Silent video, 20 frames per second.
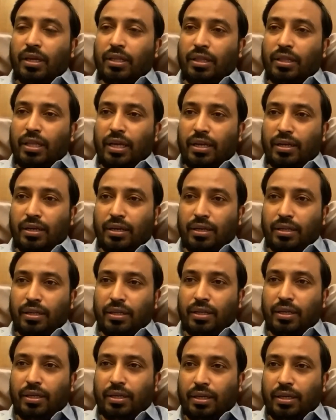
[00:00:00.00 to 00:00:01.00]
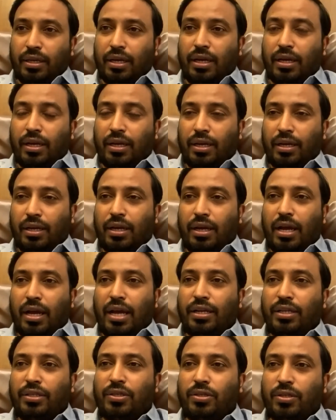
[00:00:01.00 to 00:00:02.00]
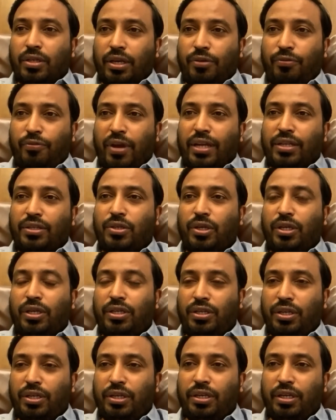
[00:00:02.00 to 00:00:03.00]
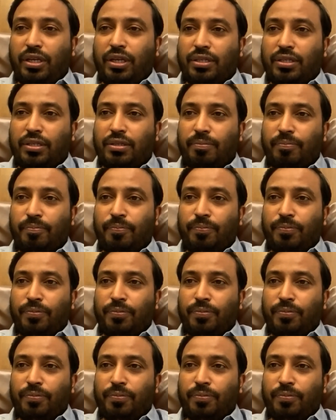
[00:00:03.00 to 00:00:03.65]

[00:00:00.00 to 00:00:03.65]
then the unnecessary fancy interiors,